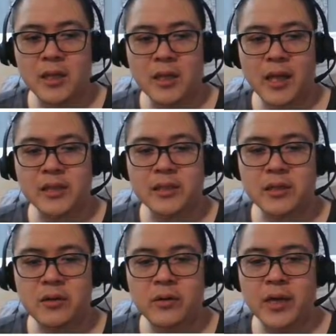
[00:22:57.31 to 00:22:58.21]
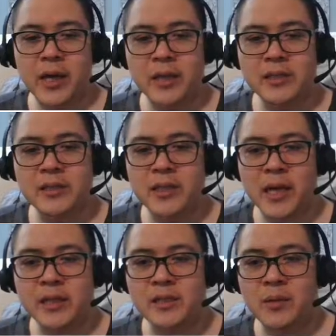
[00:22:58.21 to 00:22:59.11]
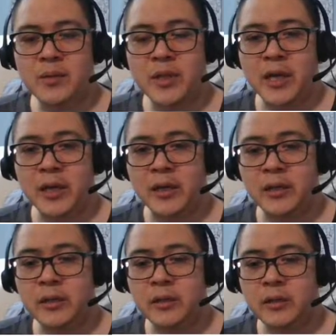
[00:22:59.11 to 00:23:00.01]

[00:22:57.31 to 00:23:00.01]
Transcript: let's go ahead and take something.